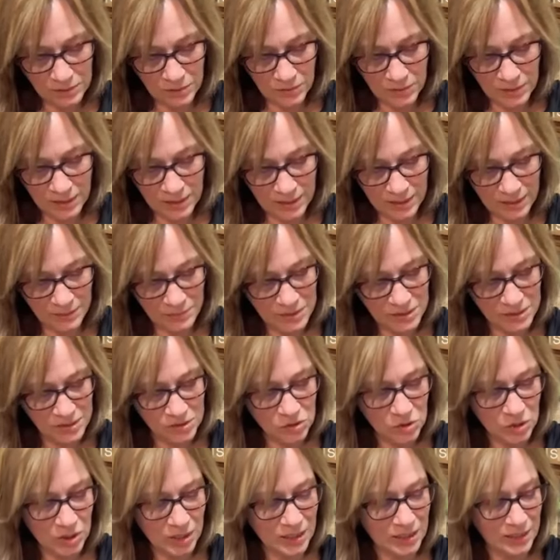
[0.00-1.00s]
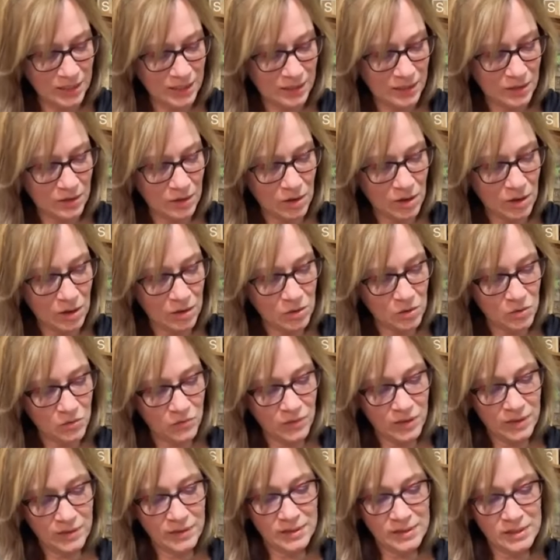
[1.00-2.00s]
So, and I'm just trying to get it all
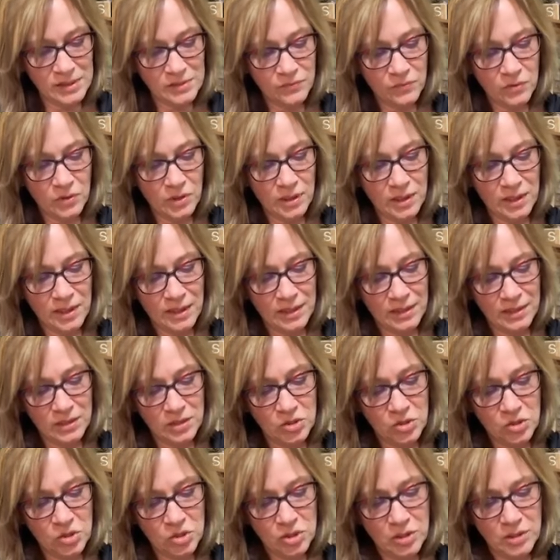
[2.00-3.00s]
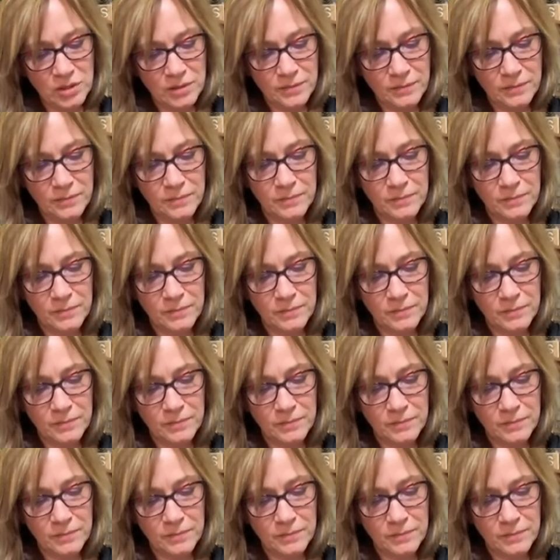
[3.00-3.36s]
over on this front edge.